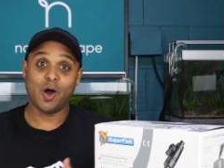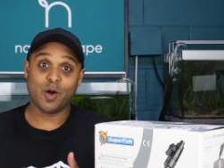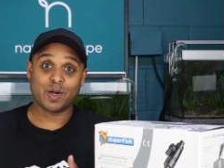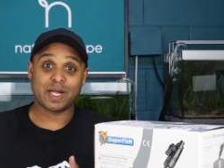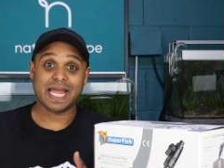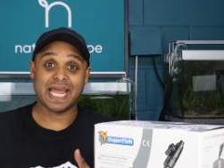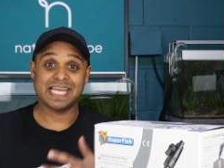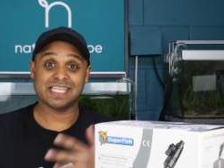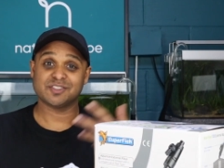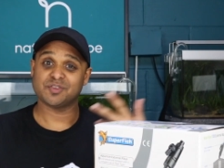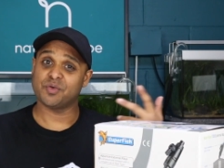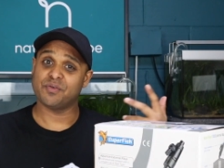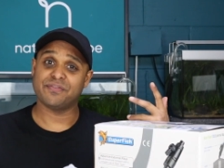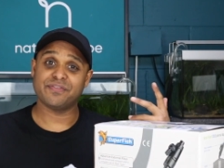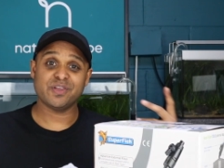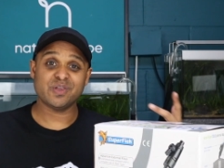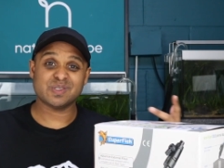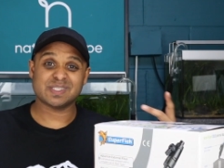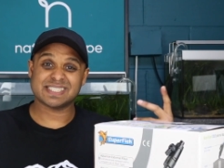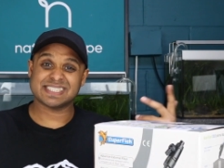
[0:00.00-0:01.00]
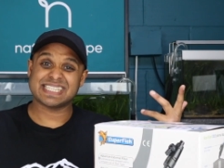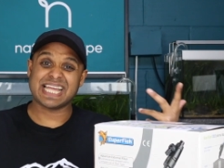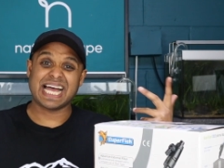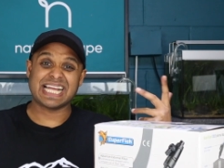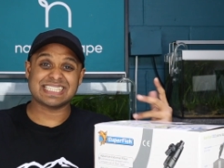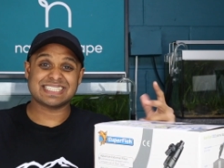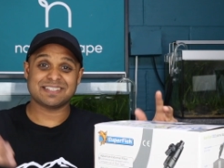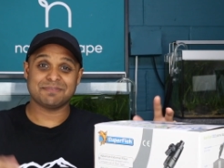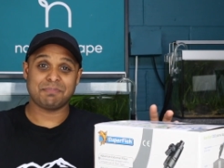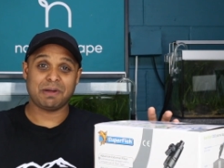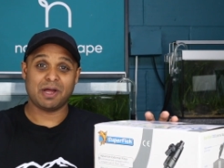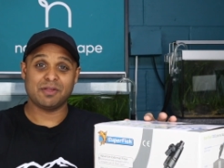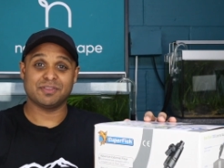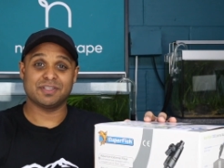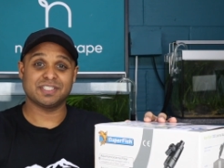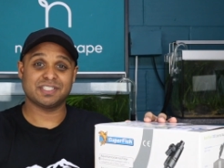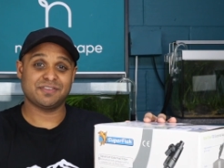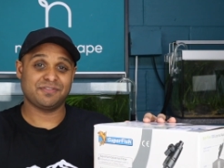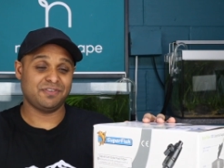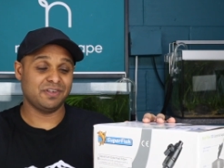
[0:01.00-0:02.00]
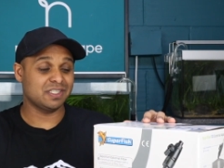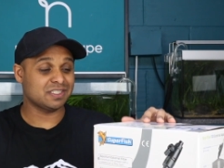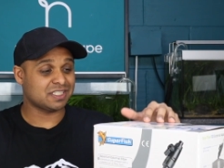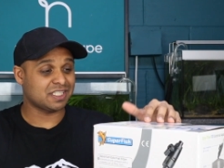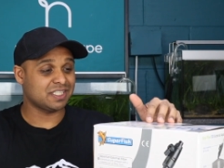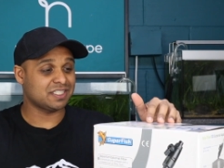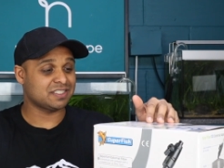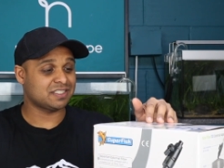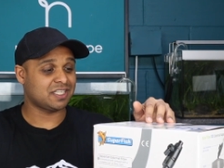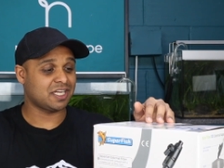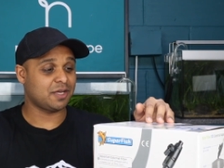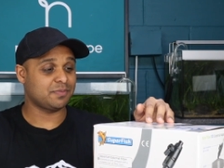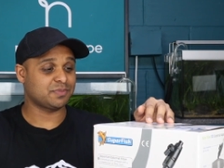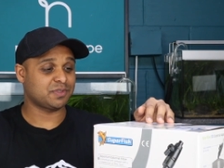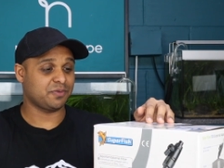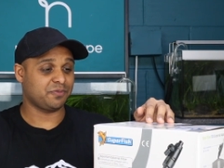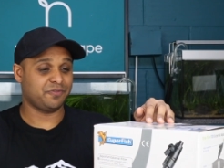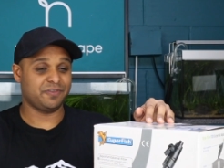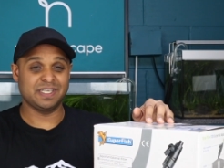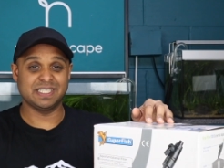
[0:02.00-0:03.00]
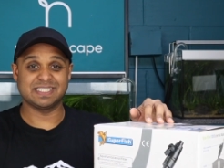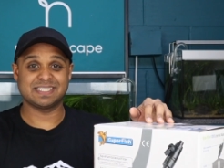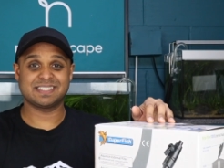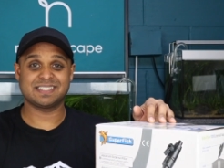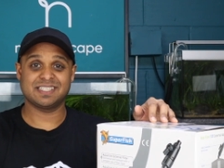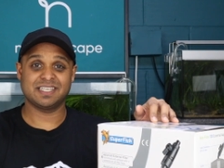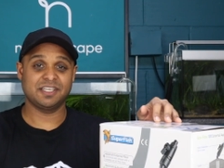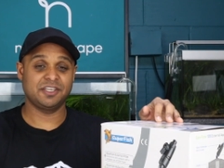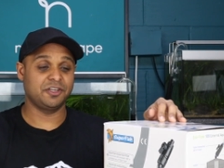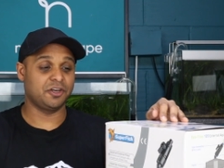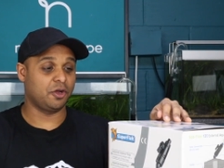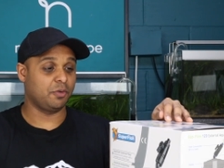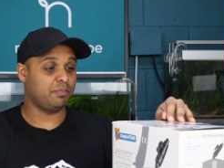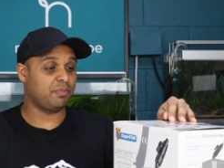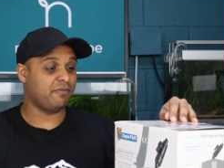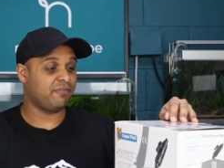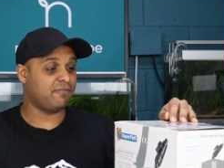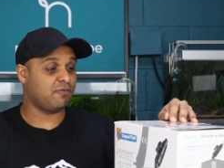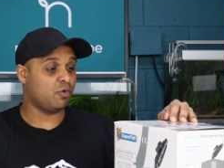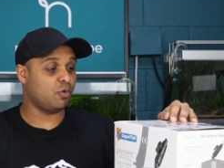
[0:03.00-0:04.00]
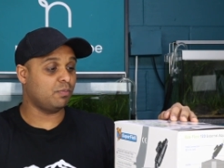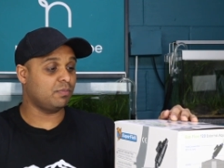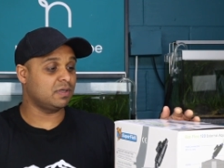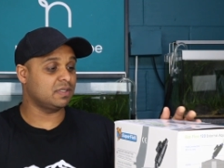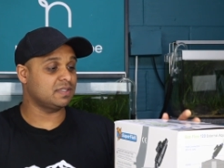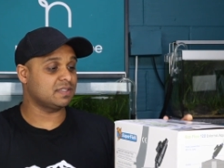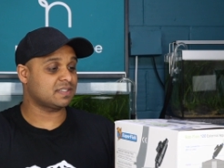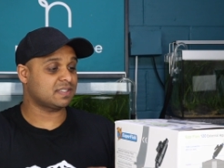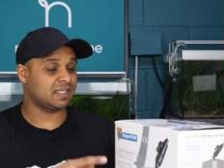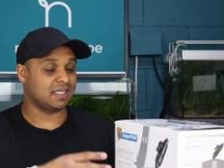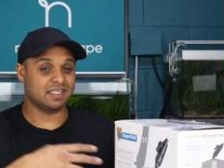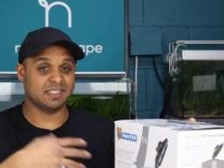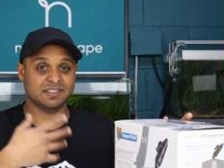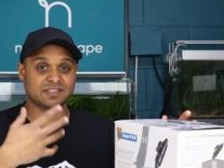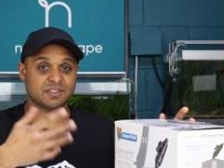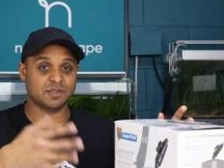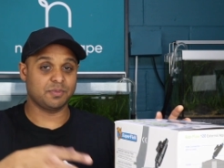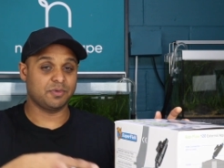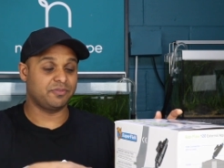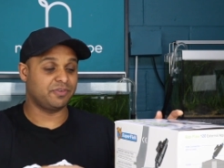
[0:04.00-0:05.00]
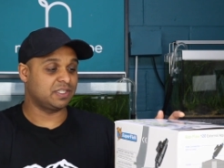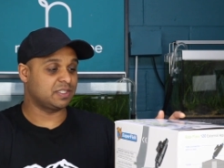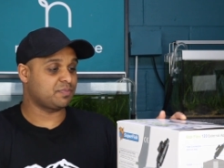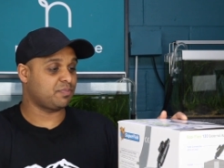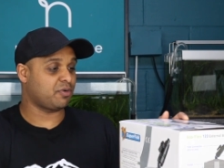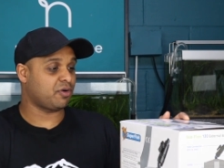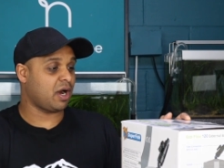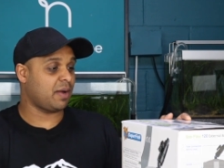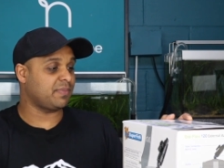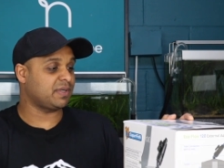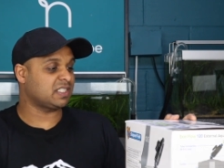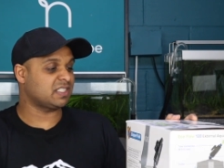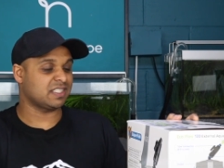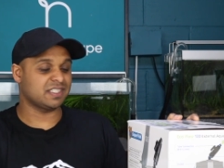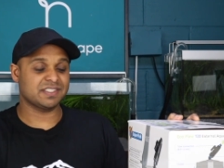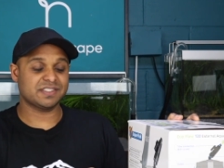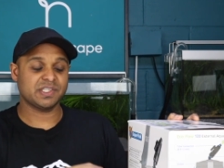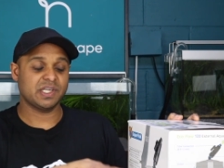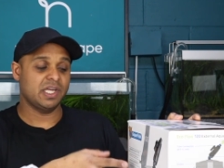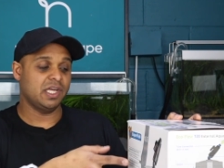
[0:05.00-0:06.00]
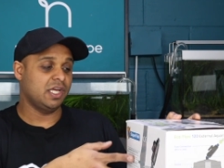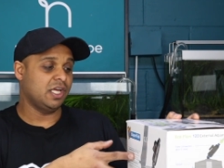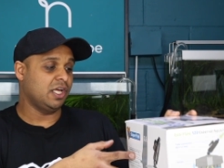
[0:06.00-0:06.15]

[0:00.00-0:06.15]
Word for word: Okay, so a few stats about this filter in terms of its, you know, performance and some of its parameters.